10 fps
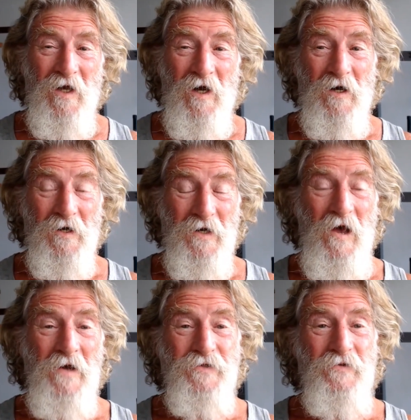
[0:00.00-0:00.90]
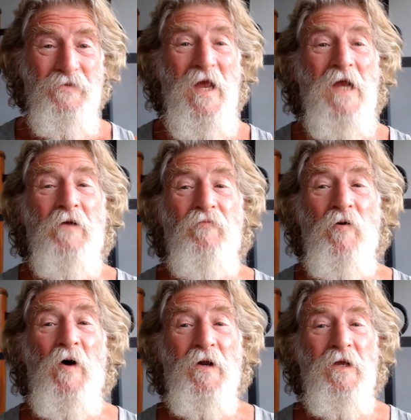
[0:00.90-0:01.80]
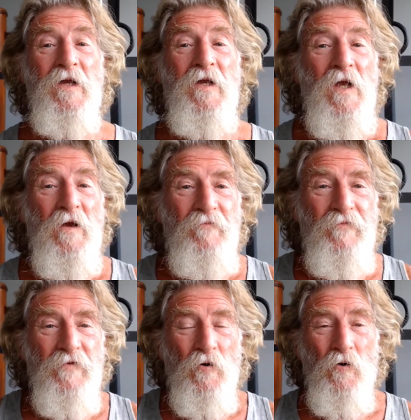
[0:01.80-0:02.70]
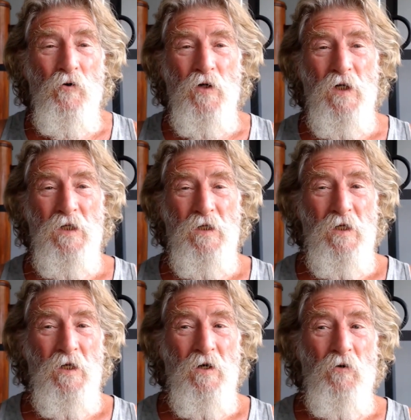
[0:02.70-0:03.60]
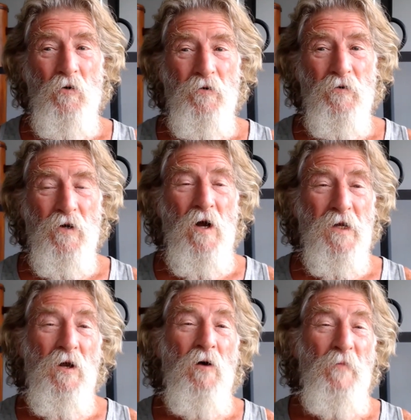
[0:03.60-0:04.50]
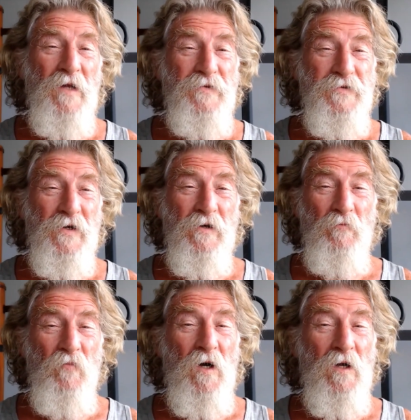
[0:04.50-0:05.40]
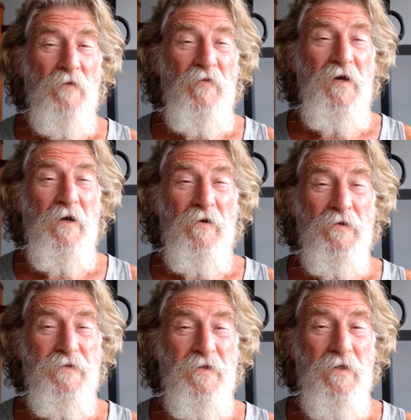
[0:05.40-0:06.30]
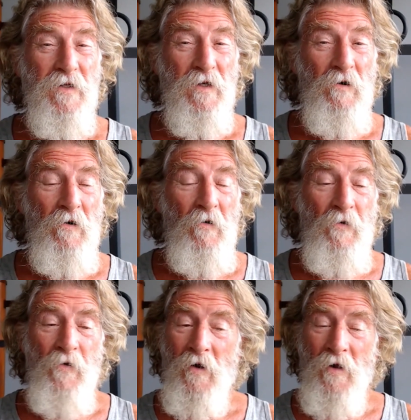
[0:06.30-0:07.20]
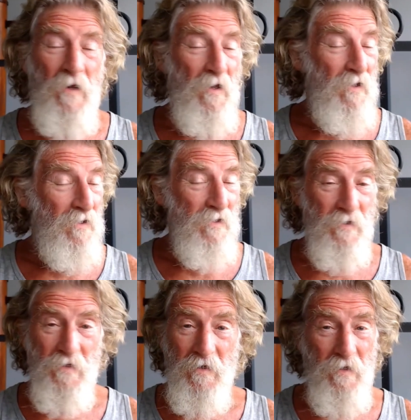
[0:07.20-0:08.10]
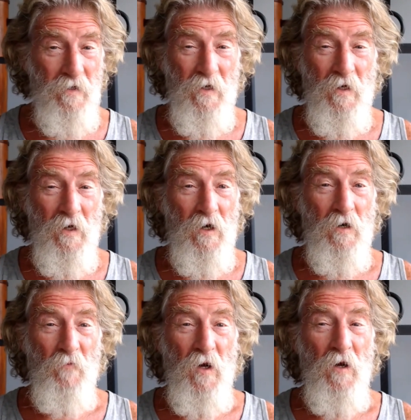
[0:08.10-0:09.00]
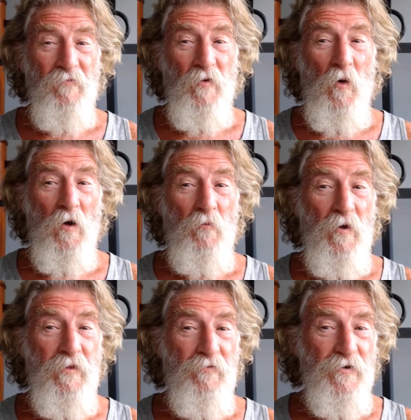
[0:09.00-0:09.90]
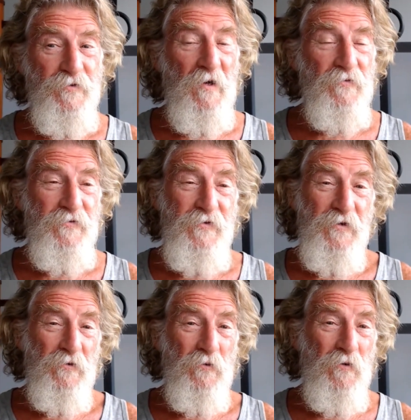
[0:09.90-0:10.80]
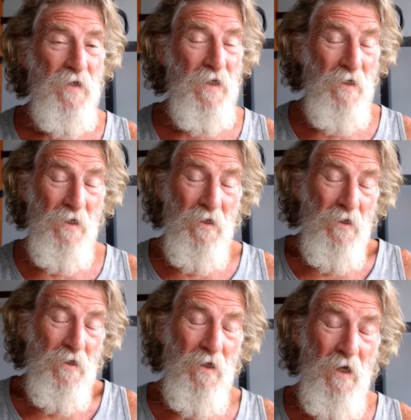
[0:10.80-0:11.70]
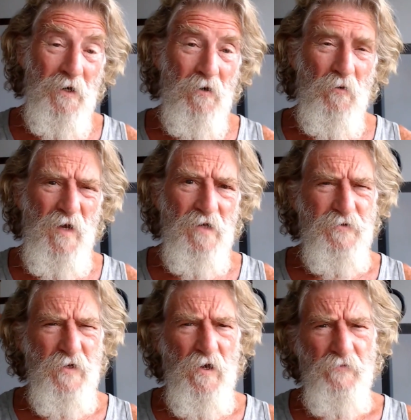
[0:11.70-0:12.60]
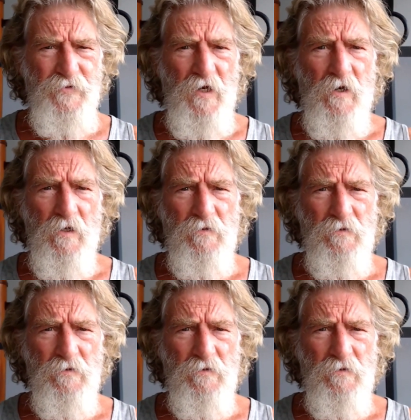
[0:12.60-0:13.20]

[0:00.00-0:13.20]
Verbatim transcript: I'd like to thank everybody for all your kind comments on my videos. I'm overwhelmed with the response to An Old Man's Lifestyle.